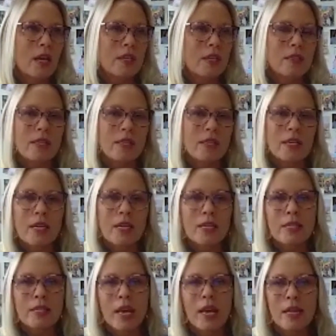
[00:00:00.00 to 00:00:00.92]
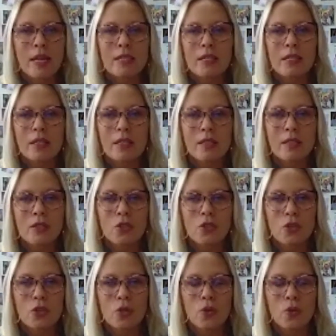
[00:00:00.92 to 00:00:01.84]
And the intent
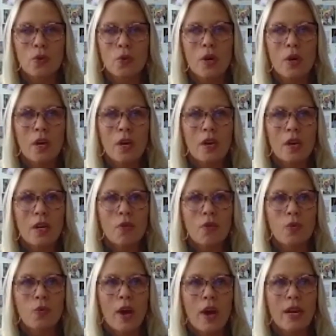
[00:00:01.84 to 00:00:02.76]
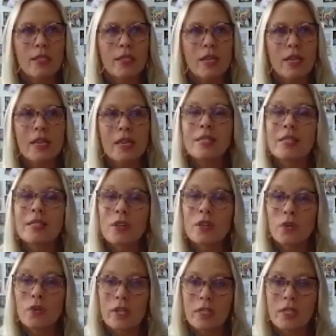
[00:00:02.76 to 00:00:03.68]
is to write a
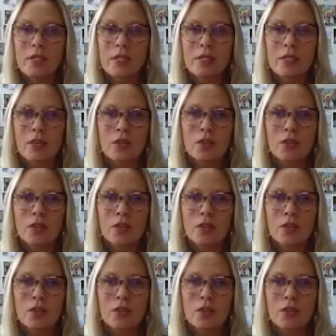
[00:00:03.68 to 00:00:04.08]
series.